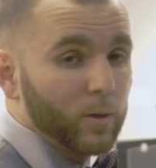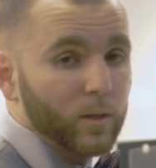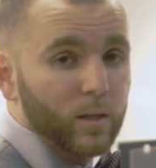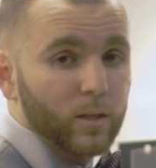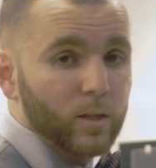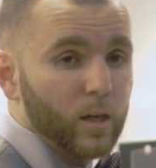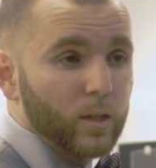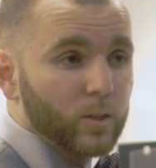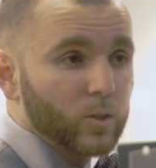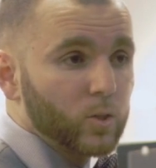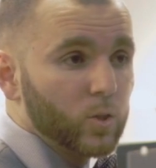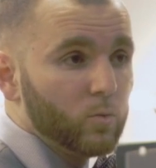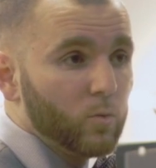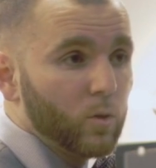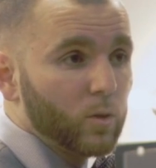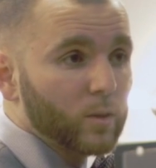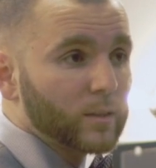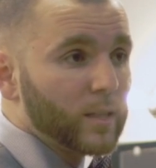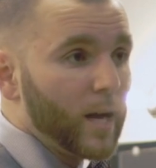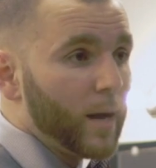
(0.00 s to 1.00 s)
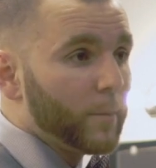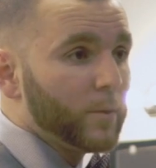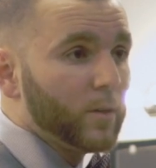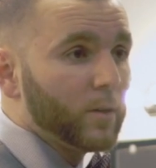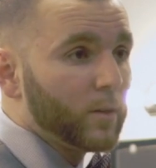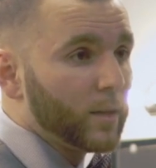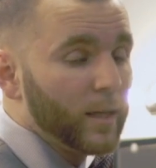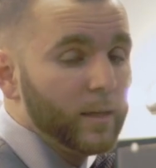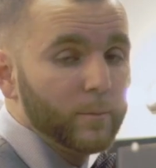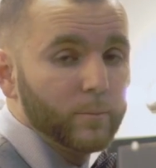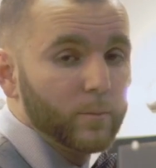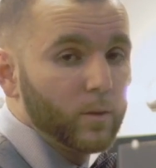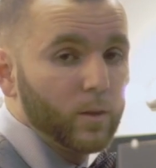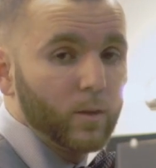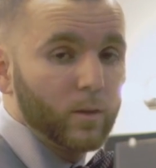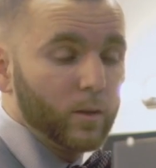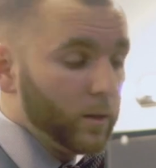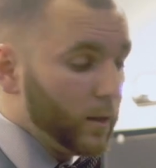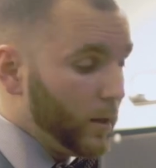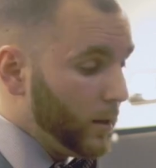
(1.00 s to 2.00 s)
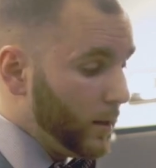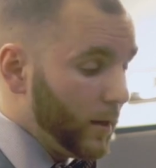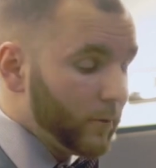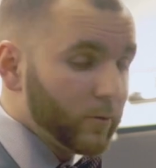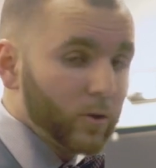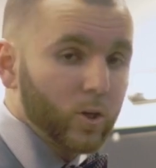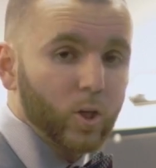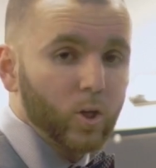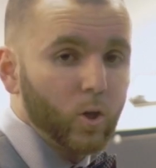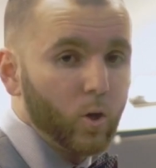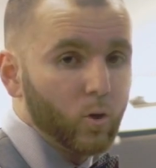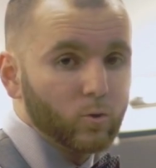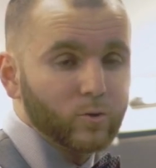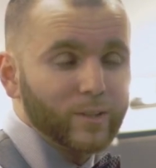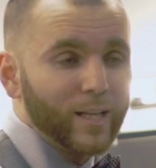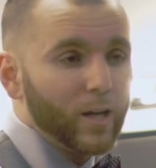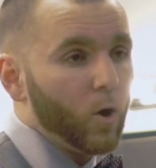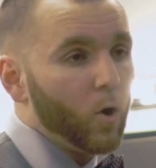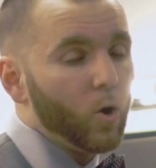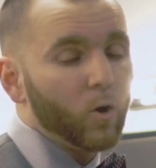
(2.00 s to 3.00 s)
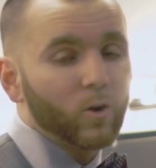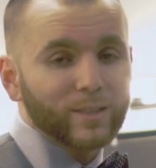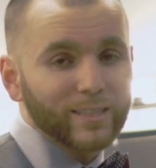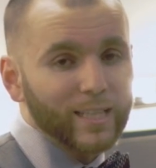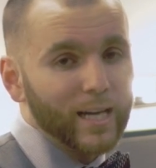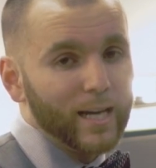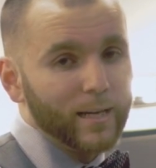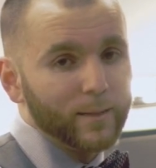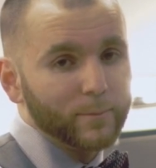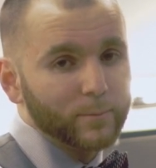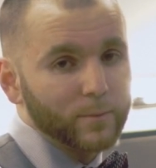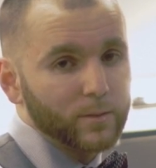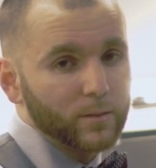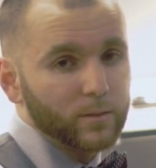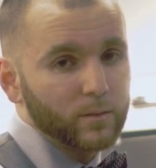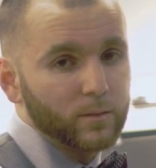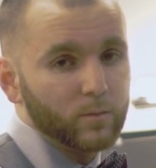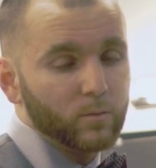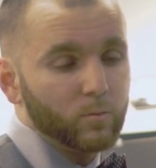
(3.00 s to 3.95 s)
want a 2 on top, you'll keep the lever closed at all times.